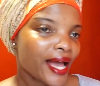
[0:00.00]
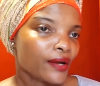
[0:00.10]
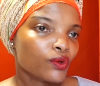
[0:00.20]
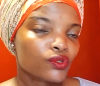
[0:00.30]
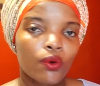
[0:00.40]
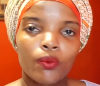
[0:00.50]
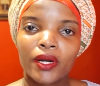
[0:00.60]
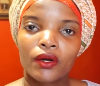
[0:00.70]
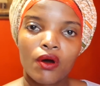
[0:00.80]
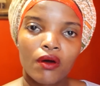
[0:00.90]
And also
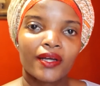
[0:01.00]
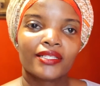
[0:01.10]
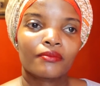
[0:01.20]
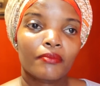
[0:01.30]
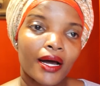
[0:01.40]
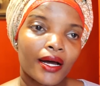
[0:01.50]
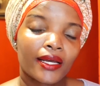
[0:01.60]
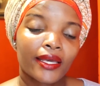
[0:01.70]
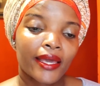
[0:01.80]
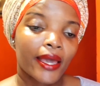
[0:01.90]
when Congrats ma
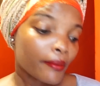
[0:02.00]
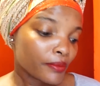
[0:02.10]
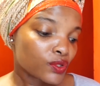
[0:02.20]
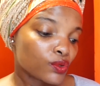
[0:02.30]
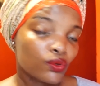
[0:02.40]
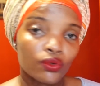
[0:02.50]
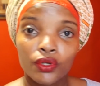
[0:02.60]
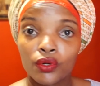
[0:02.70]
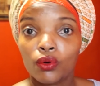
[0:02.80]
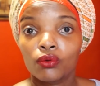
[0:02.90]
came to,
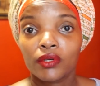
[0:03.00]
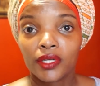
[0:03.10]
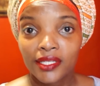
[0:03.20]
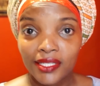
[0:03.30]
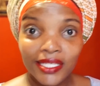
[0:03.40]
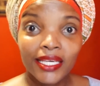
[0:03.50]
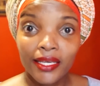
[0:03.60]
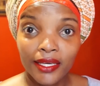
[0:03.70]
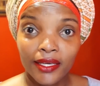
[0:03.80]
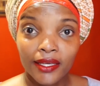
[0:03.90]
you know,
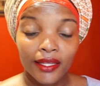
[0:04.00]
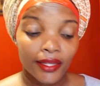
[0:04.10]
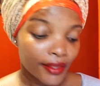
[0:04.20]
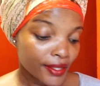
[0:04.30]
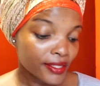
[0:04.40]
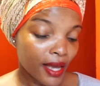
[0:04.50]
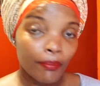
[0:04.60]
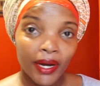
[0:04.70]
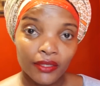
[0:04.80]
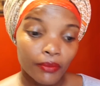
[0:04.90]
see this
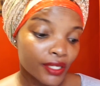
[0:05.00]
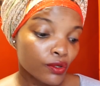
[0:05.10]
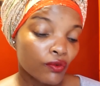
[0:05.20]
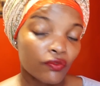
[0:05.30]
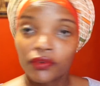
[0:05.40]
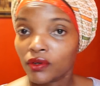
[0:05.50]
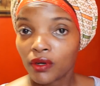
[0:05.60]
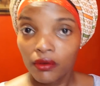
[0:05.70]
apartment of